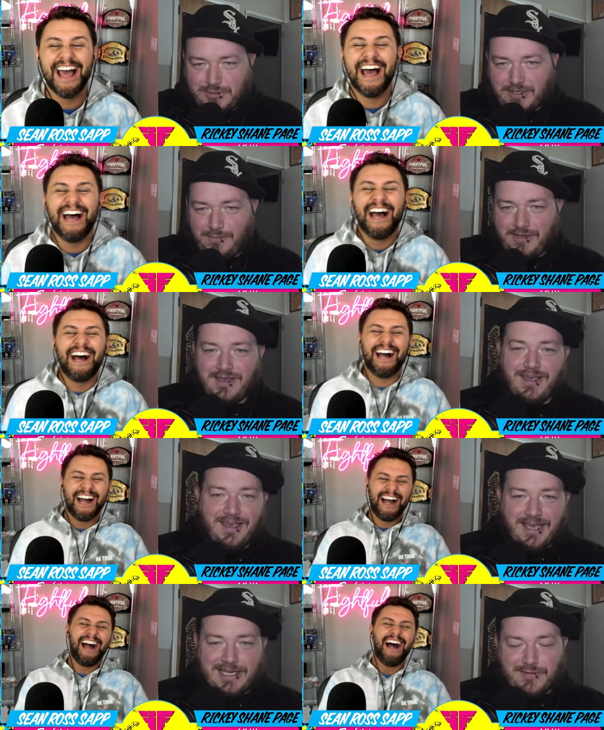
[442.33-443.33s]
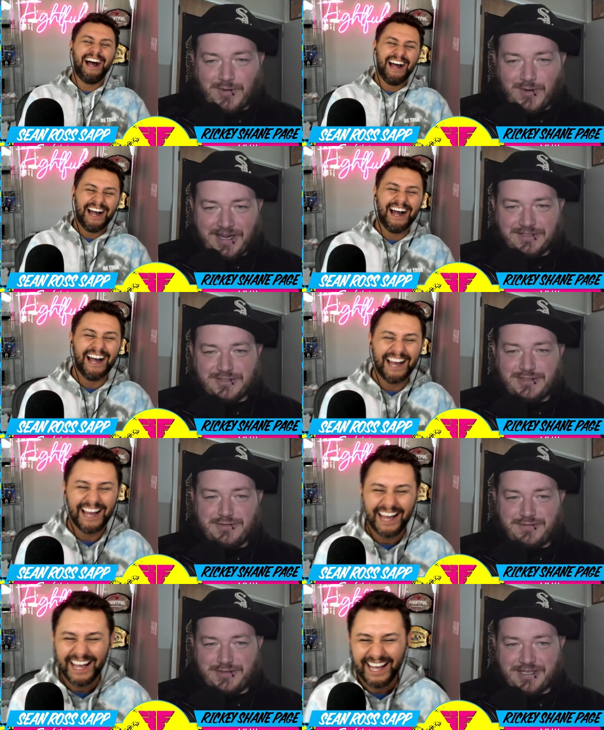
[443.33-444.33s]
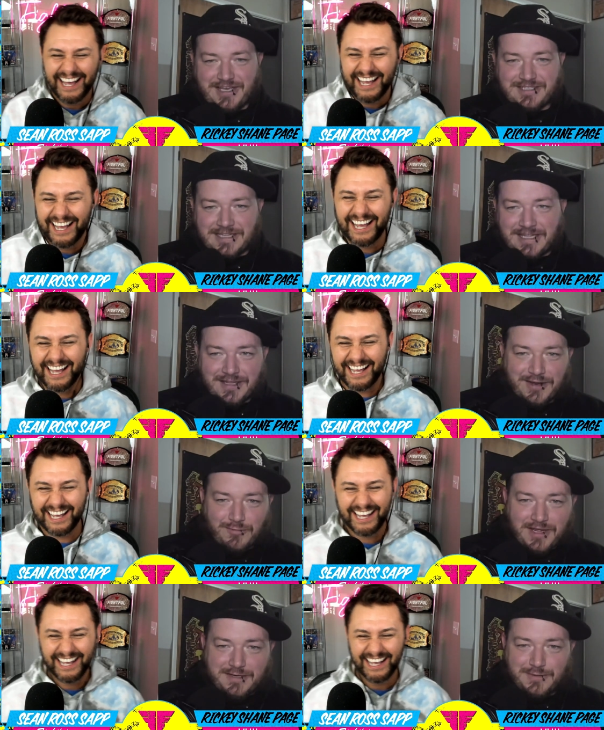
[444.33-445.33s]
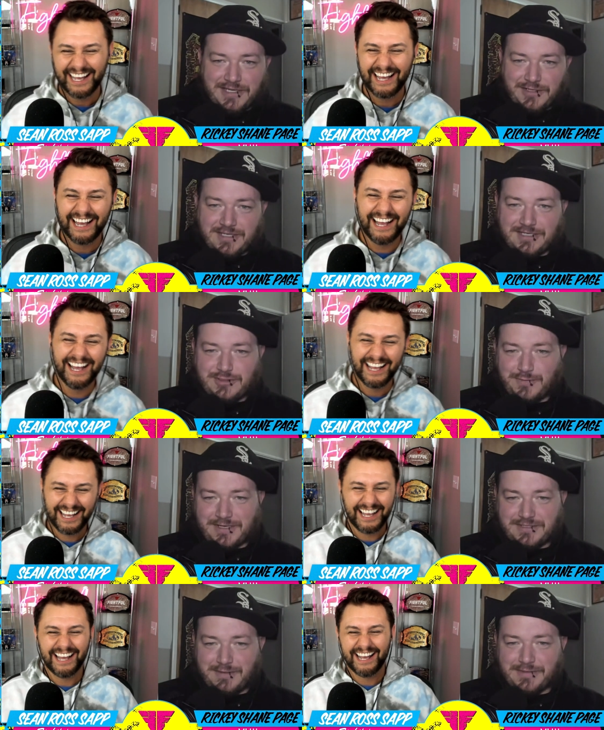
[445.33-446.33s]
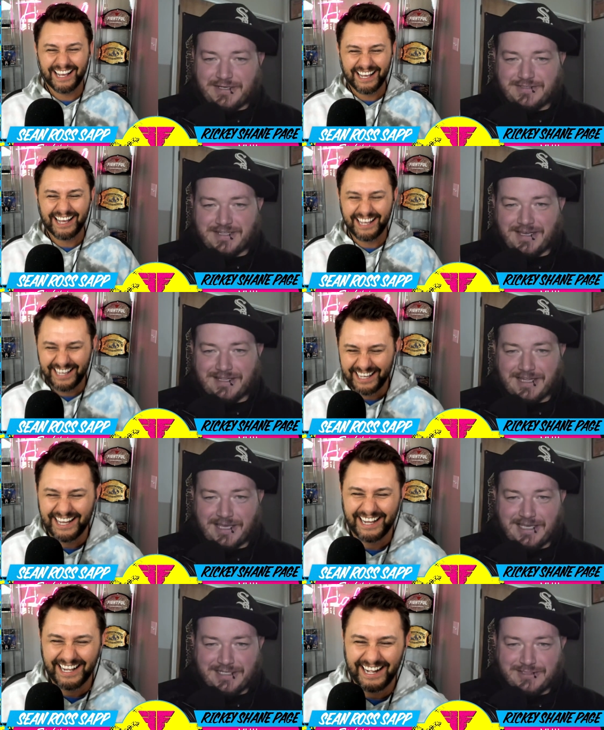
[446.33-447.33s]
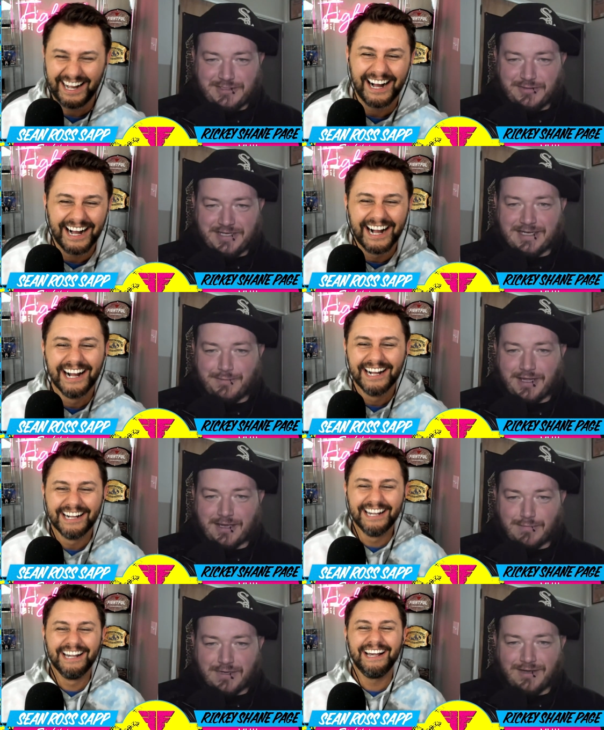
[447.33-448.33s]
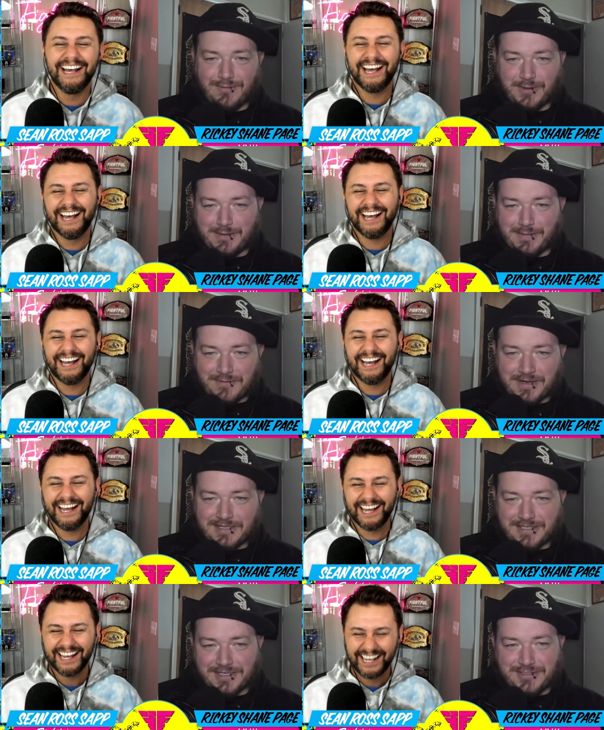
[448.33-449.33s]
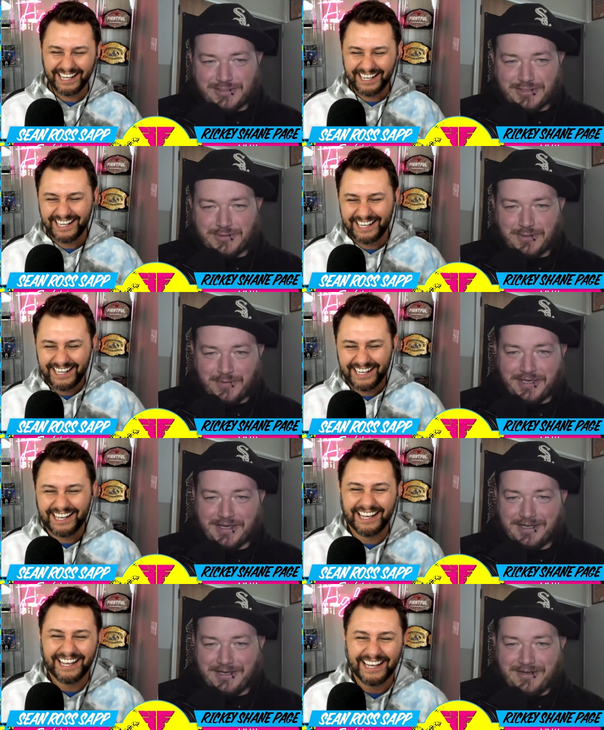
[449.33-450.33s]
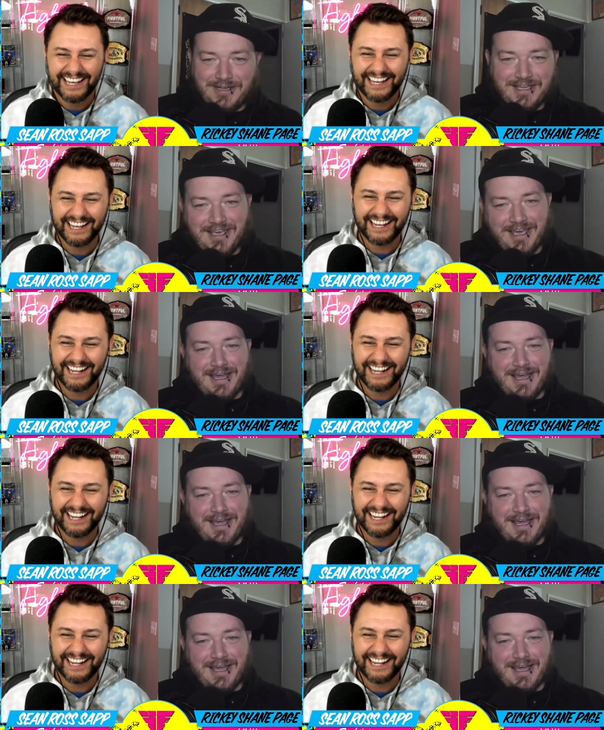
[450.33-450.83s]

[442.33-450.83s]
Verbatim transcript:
Speaker 1: Sami." and he won't answer you for days and then like randomly he'll text you about something else that that he's doing and I'm like bro what about when I texted you a week ago and